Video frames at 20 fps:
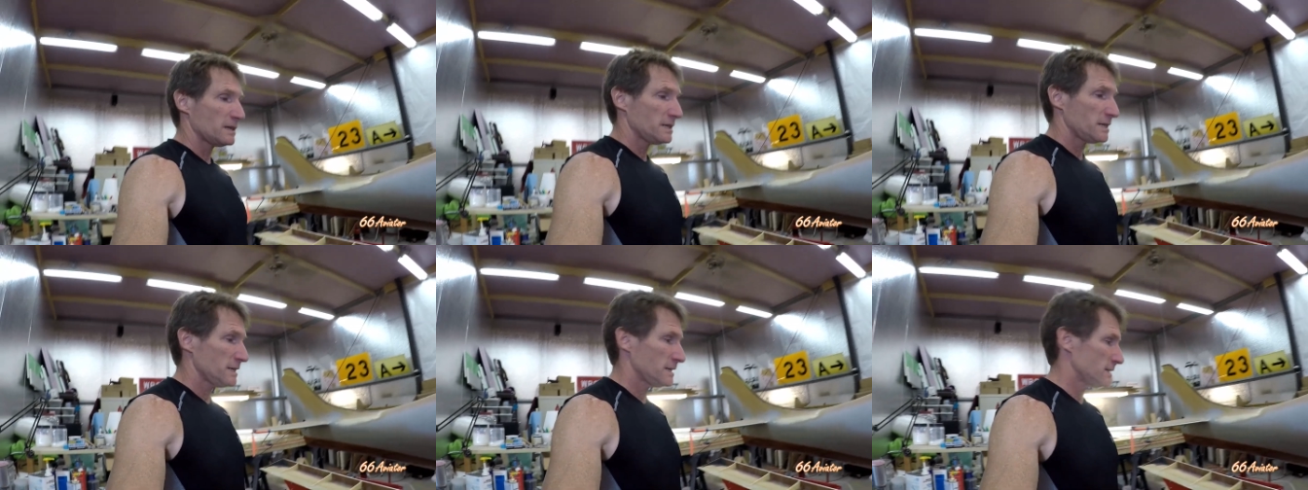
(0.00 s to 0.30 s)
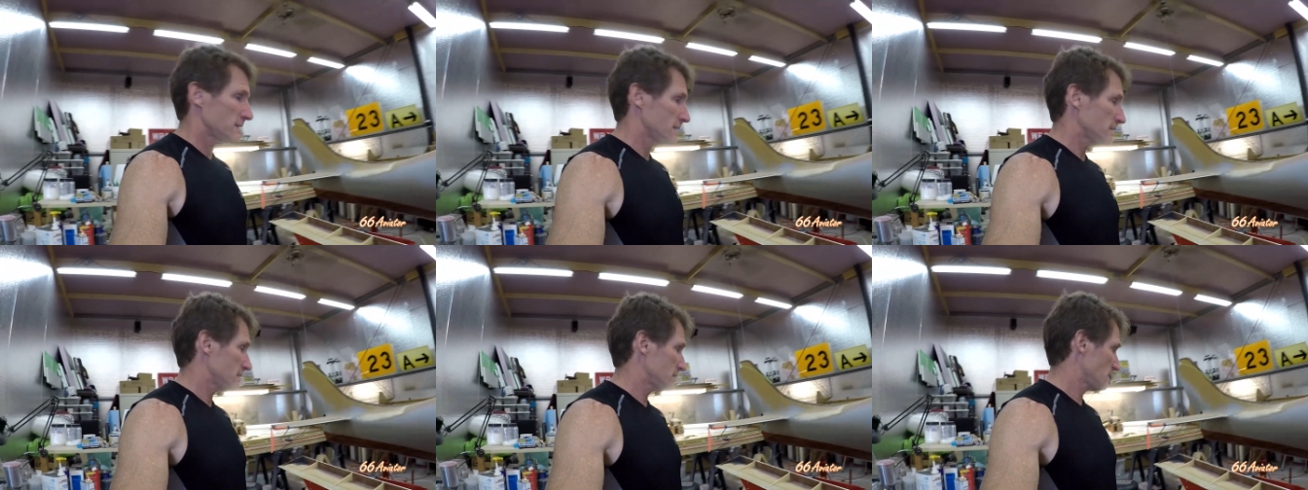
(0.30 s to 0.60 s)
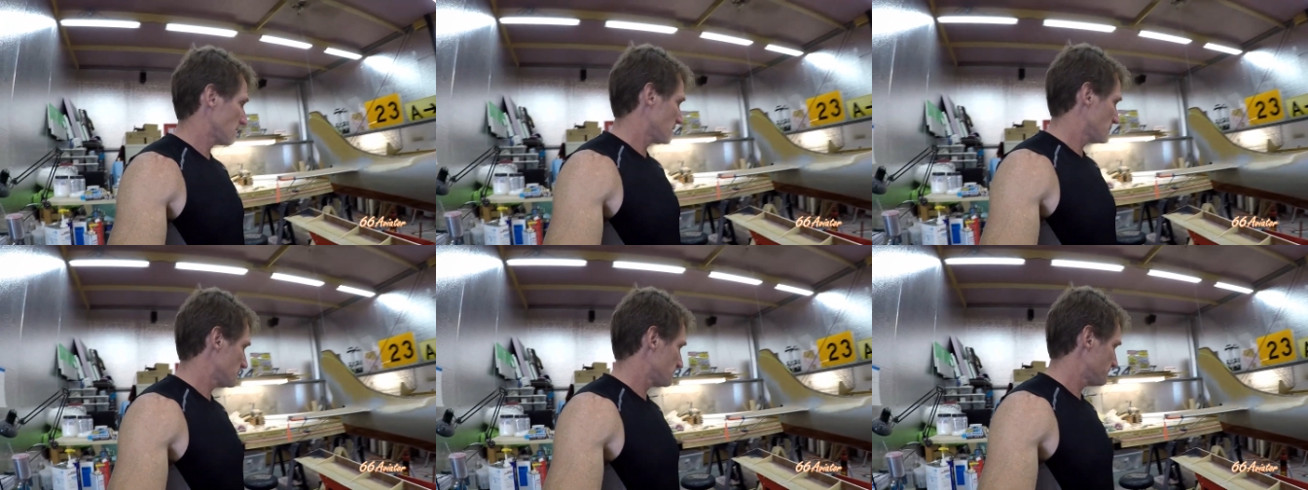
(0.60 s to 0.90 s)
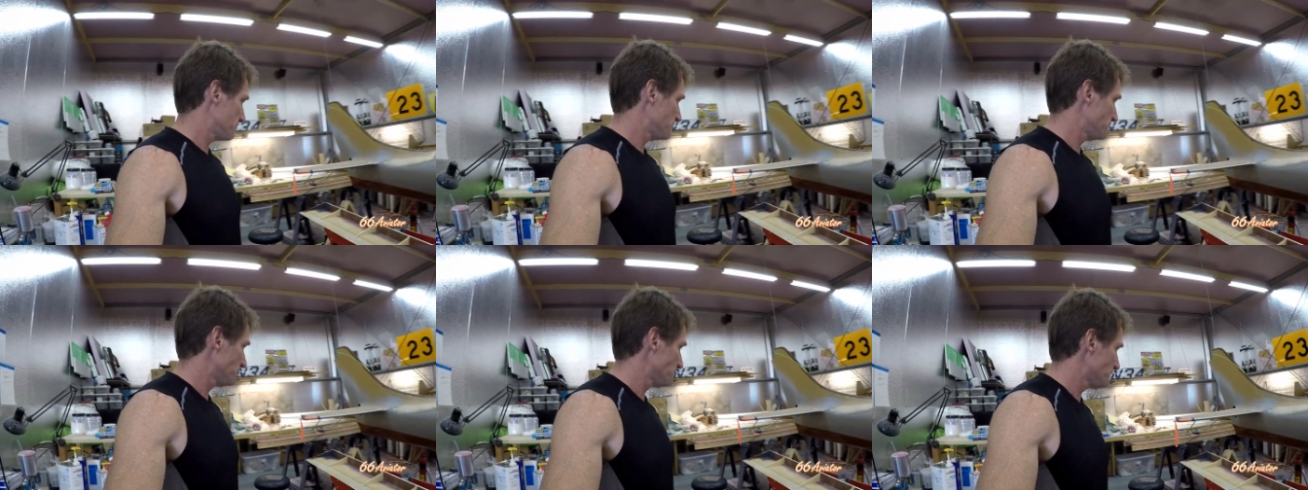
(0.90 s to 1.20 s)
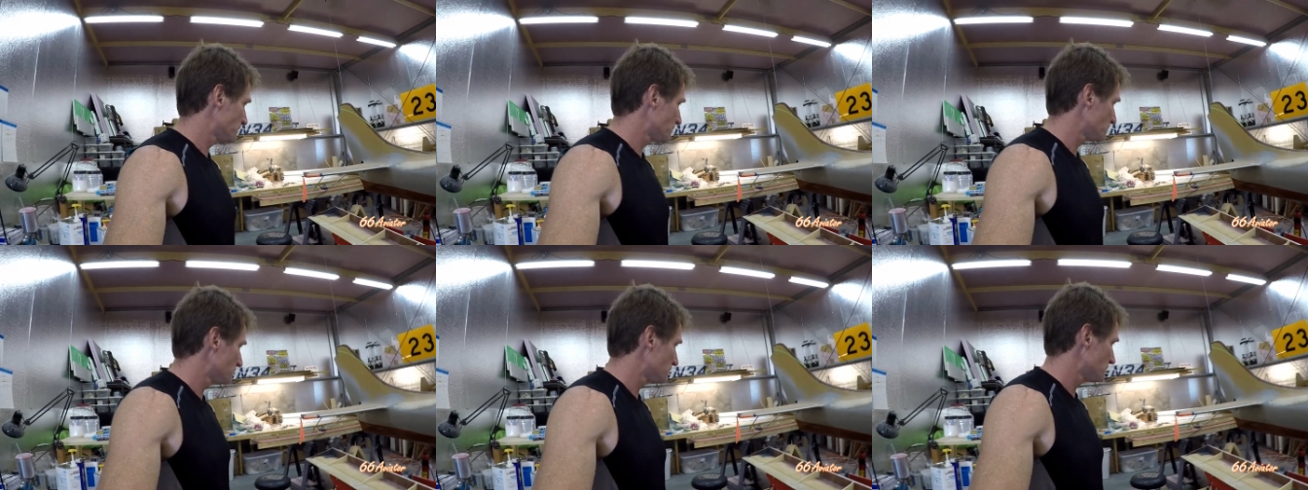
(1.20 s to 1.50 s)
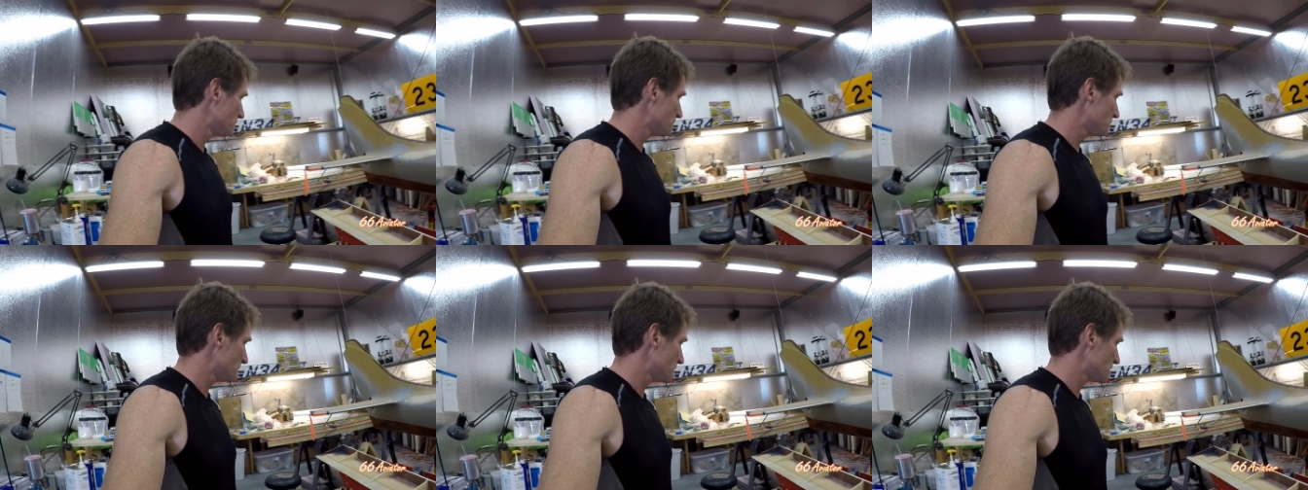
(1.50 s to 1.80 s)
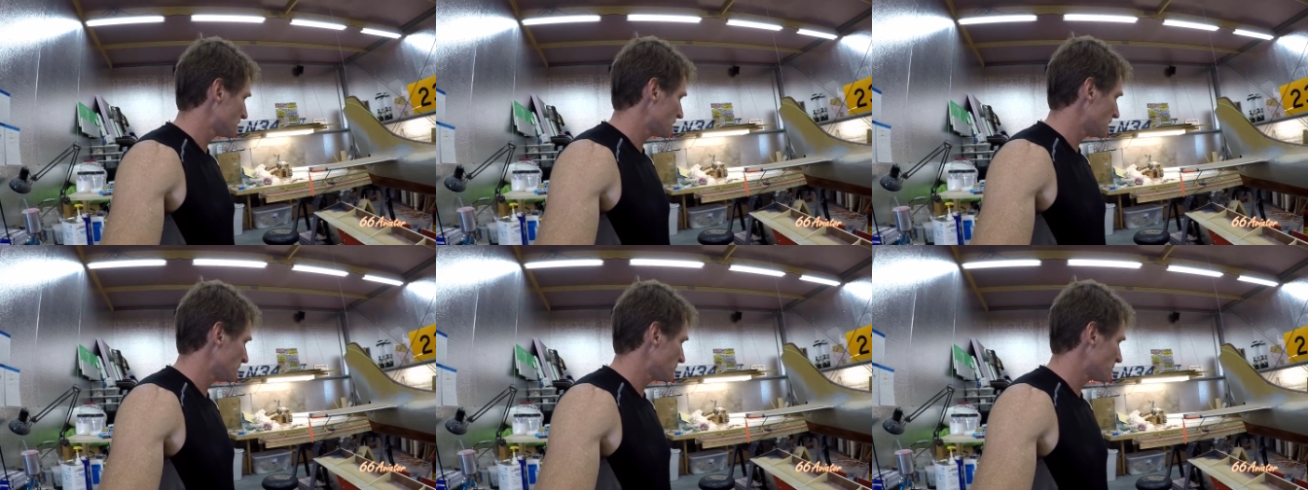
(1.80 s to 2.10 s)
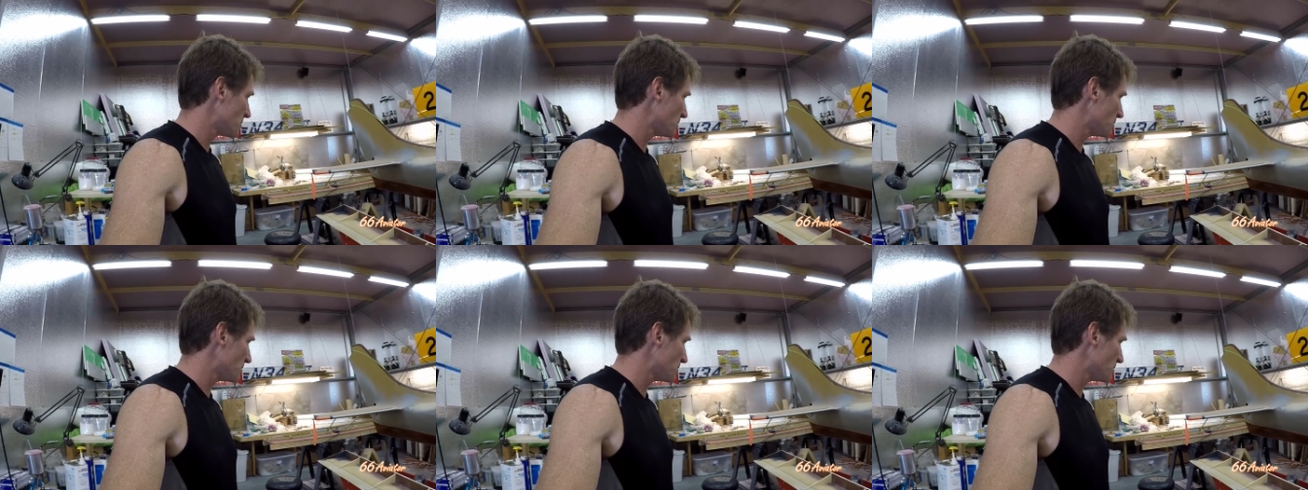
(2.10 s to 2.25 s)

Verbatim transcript: And um, just keep